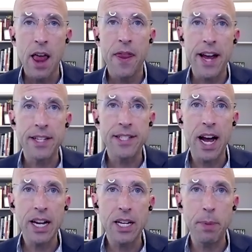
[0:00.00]
They
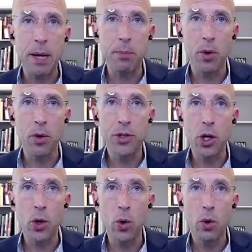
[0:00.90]
assigned people
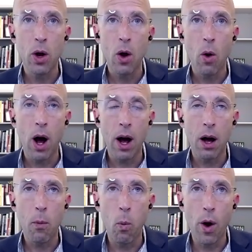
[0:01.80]
to
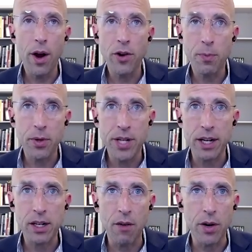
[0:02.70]

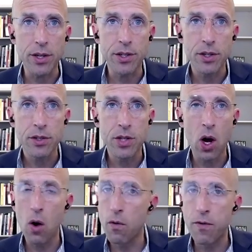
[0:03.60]
100% coverage,
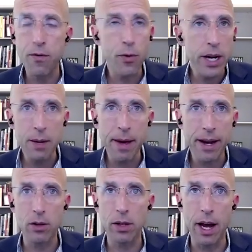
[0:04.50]
so free
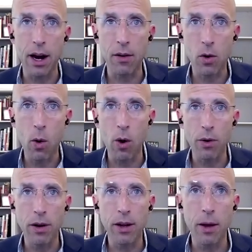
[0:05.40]
medical care,
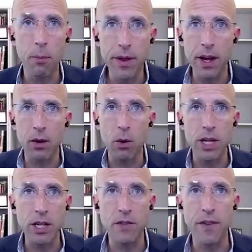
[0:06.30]
quote, put that in
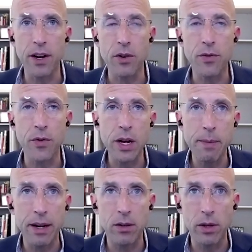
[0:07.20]
quotation fingers, free
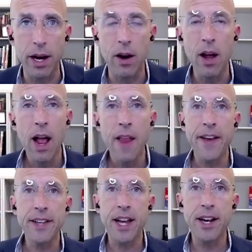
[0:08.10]
medical care.
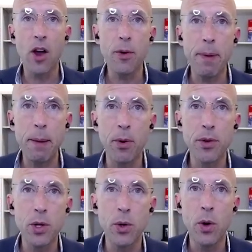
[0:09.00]
They assigned other people
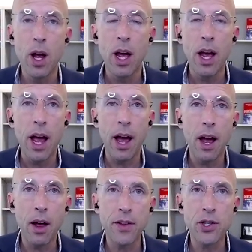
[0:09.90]
to
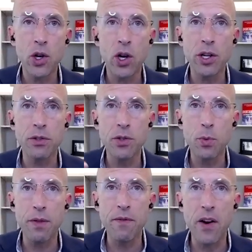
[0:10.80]
health insurance
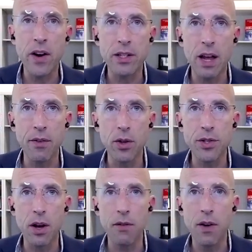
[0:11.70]
with various levels
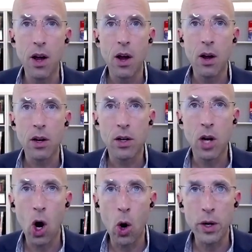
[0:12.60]
of
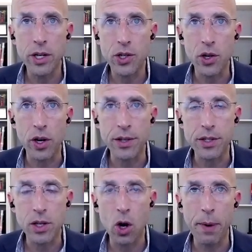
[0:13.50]
co-insurance,
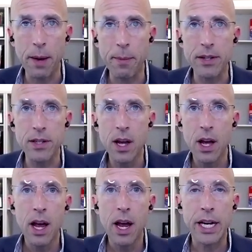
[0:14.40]
co-payments,
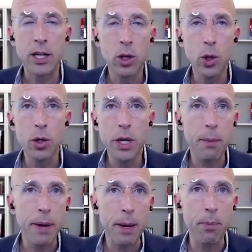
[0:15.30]

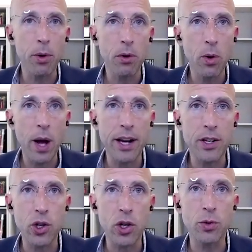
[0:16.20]
including people who had
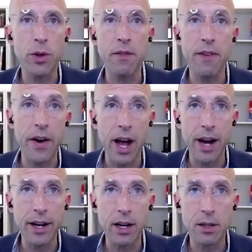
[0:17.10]
insurance with a very
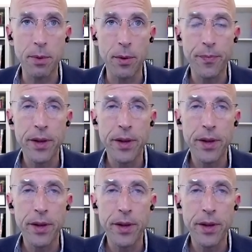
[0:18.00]
high deductible.